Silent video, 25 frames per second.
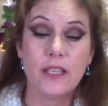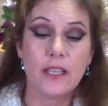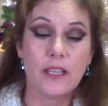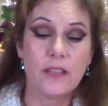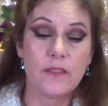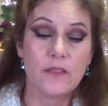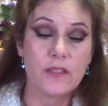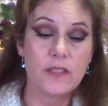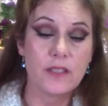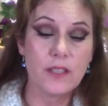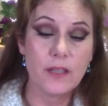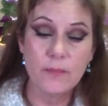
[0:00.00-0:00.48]

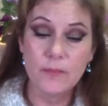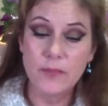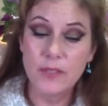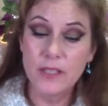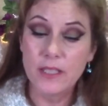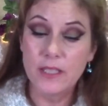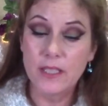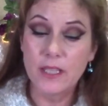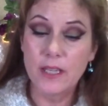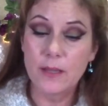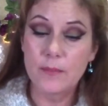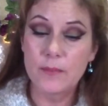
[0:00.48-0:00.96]
If
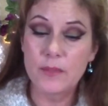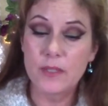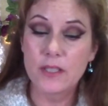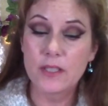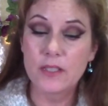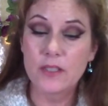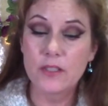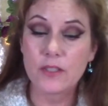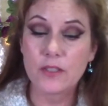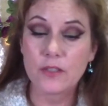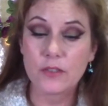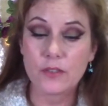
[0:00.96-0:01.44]
something comes
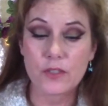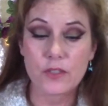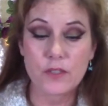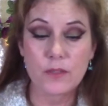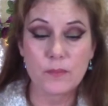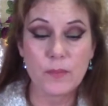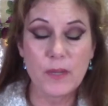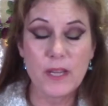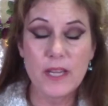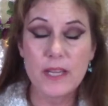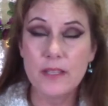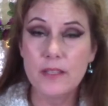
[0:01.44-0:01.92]
into your
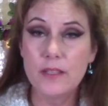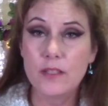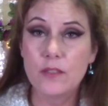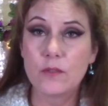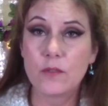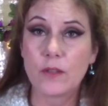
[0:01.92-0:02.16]
space,